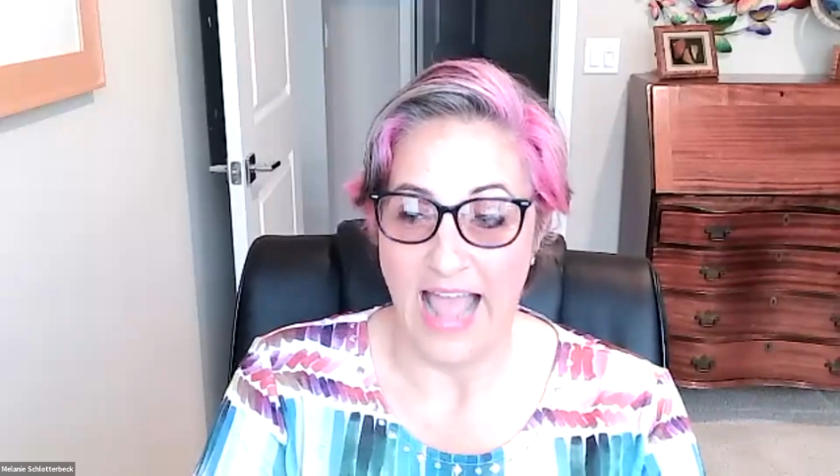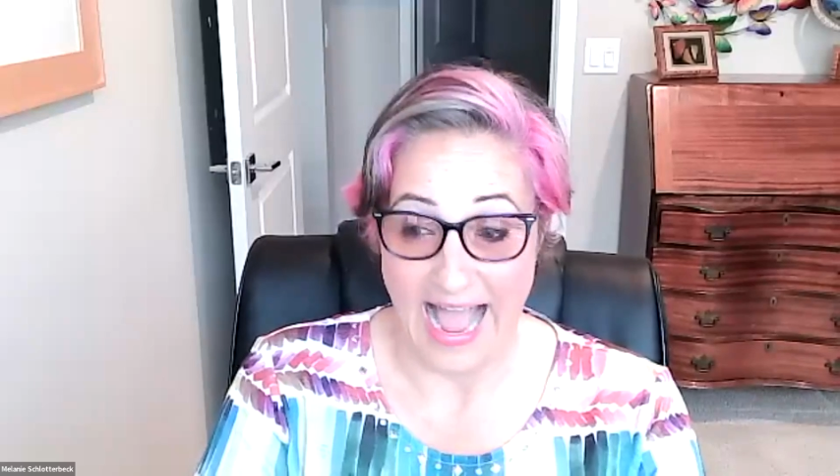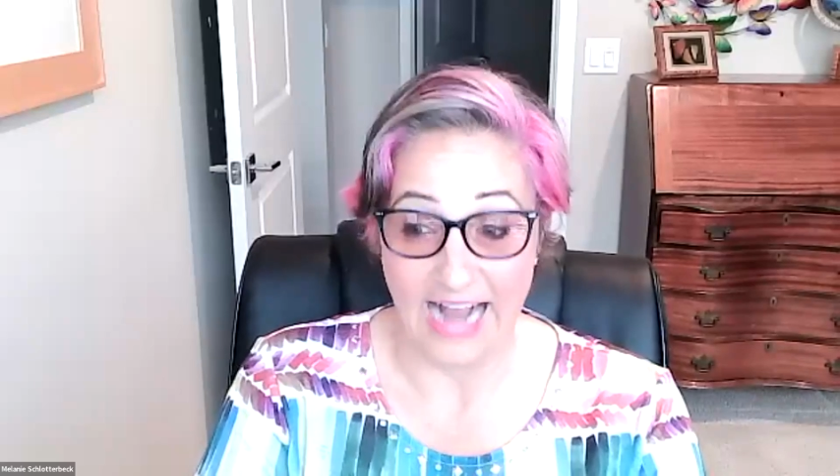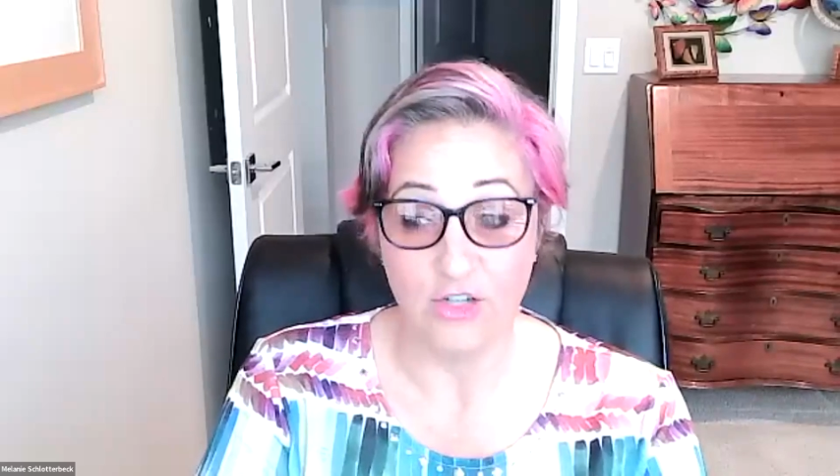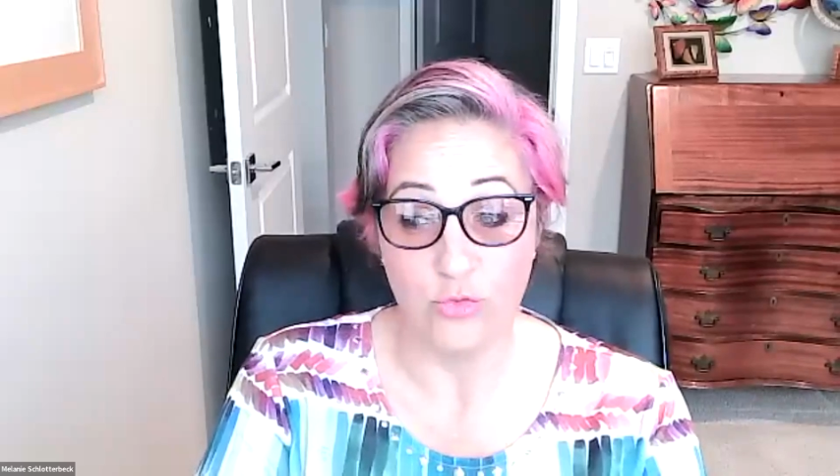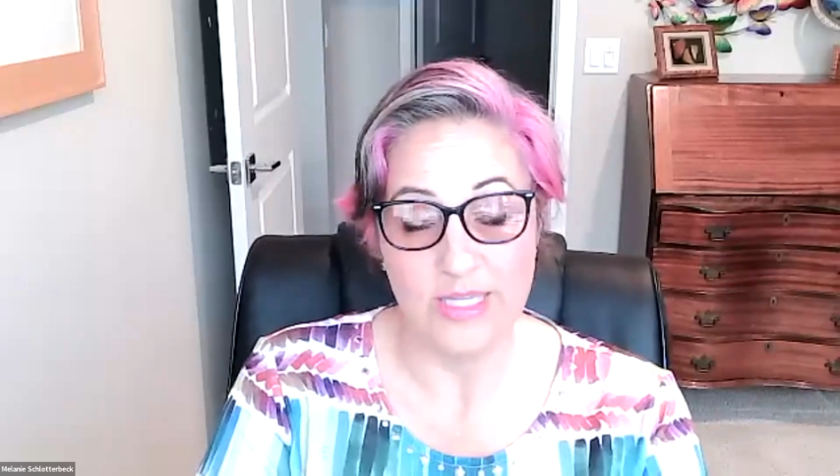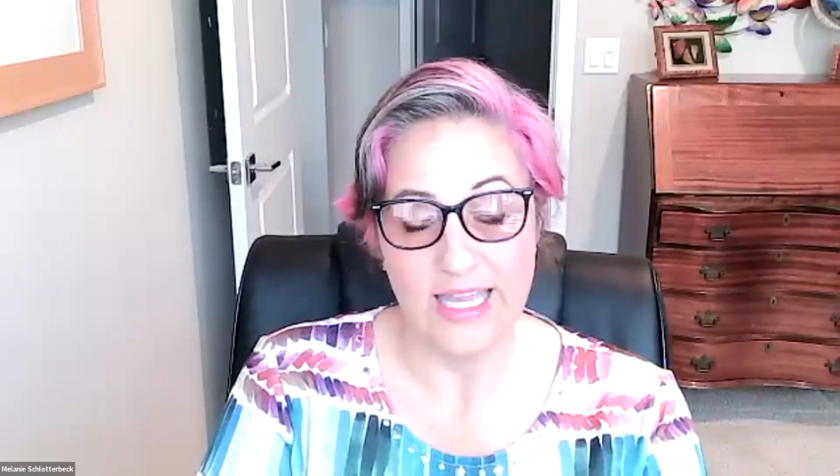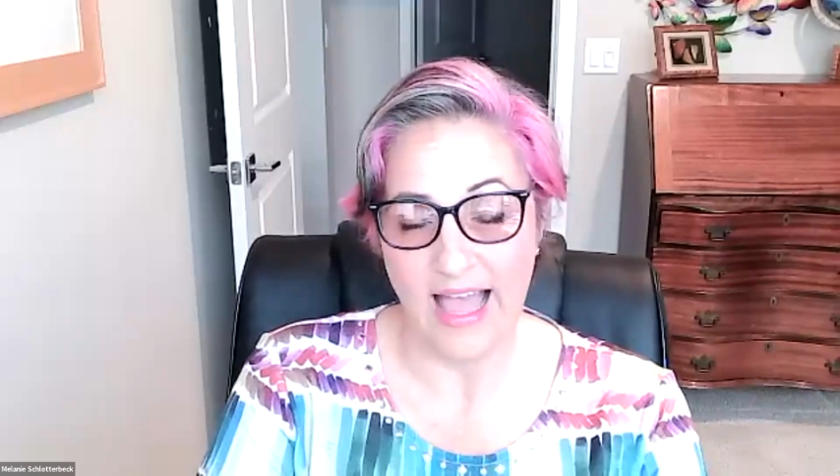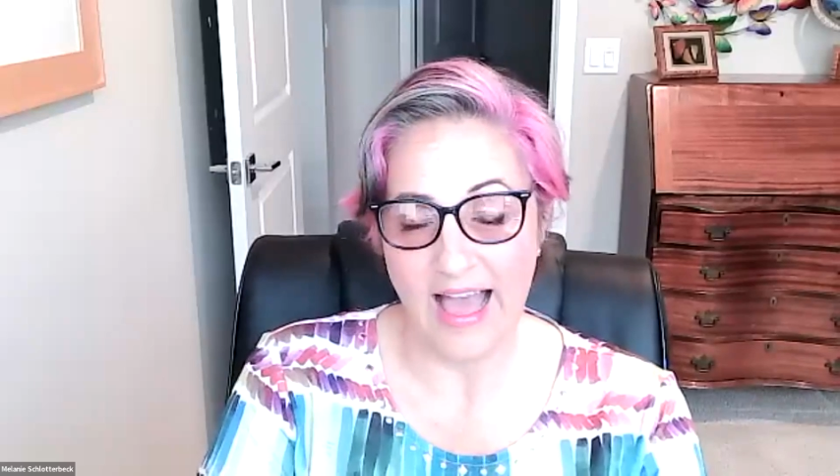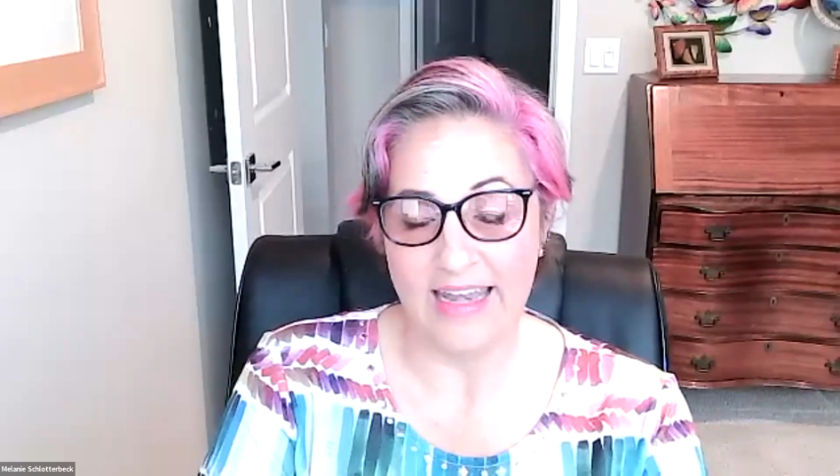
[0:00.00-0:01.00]

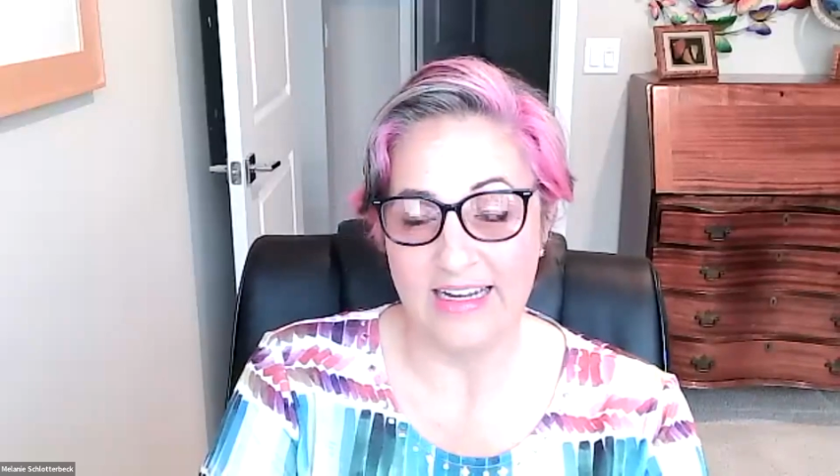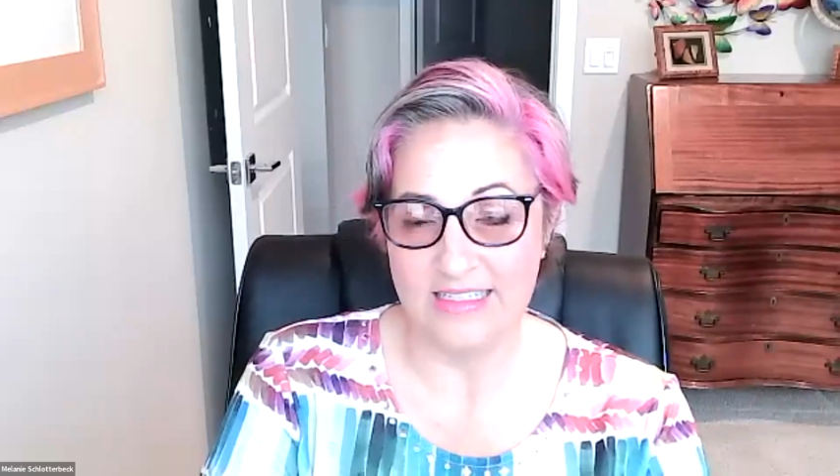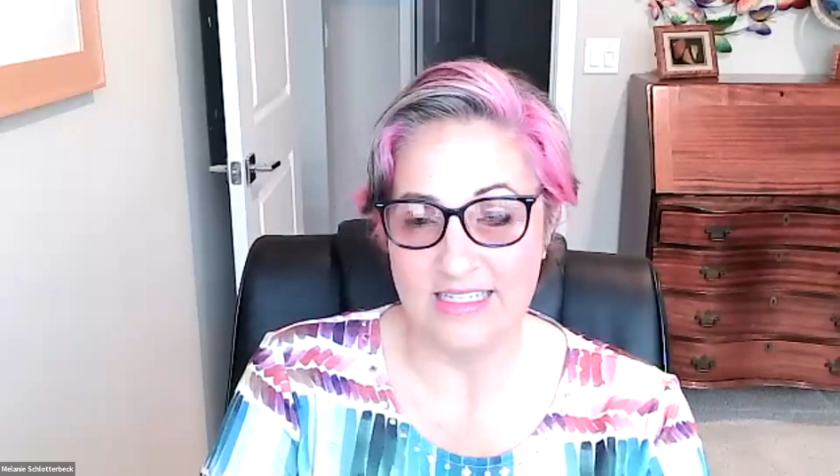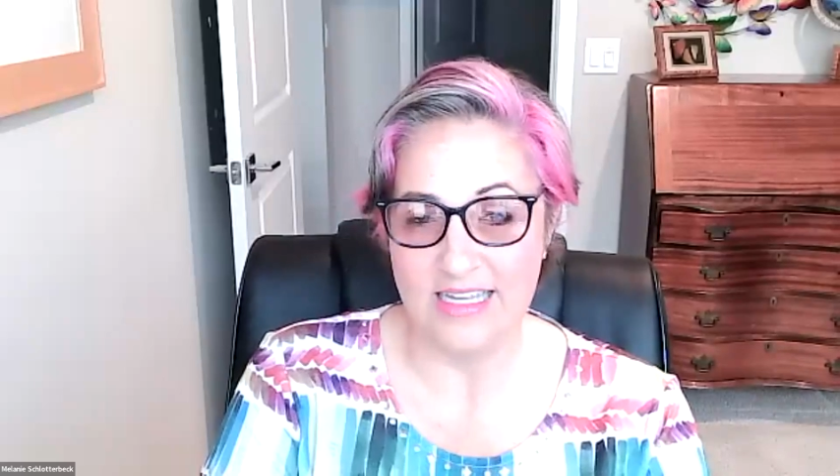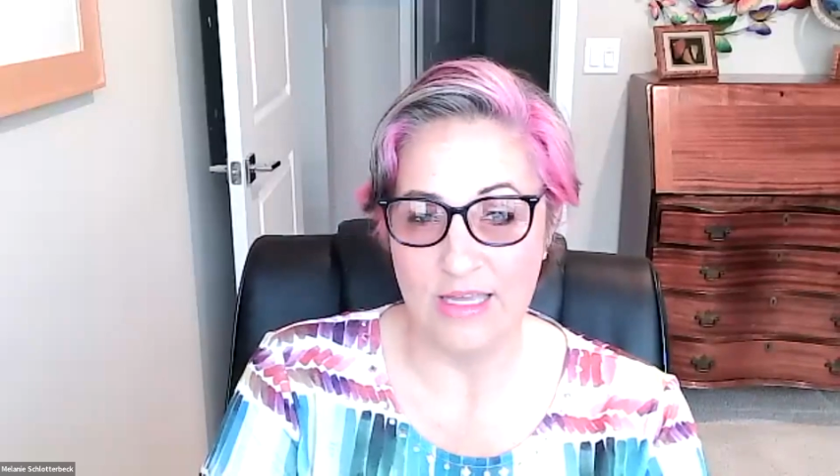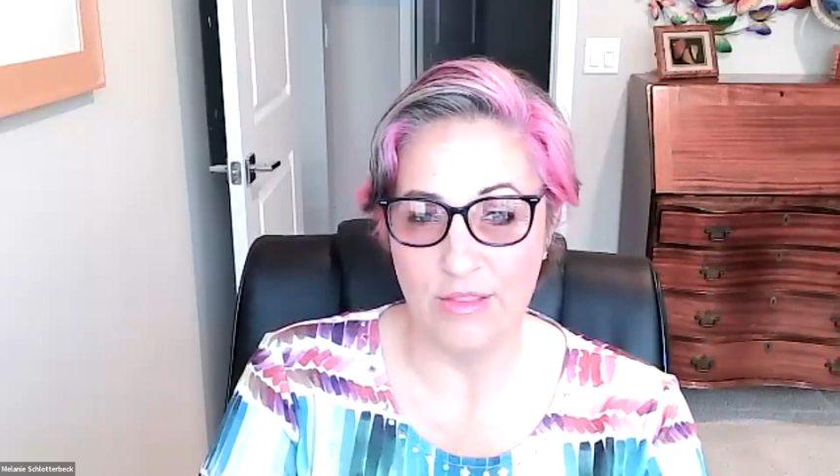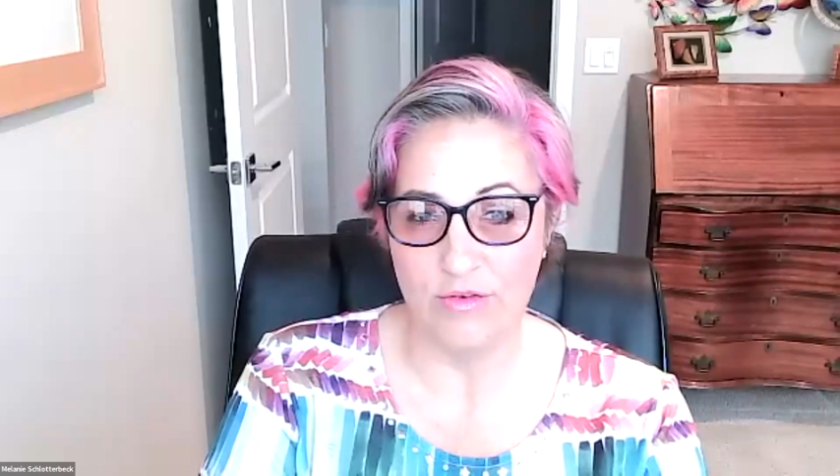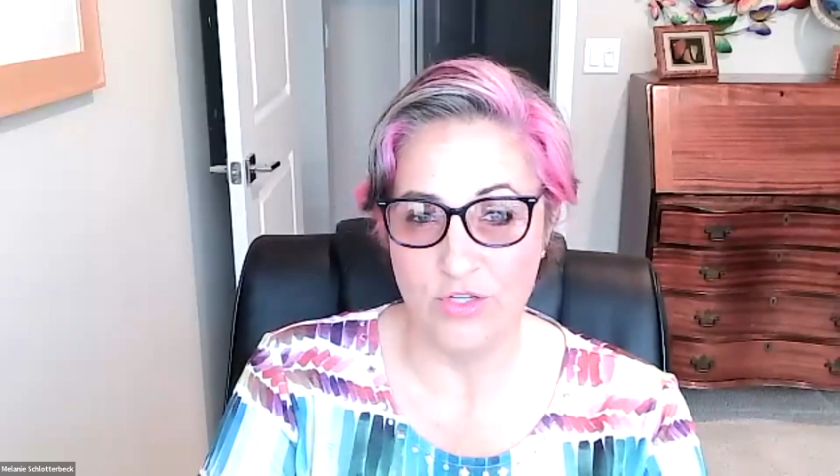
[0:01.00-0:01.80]
actually adding teeth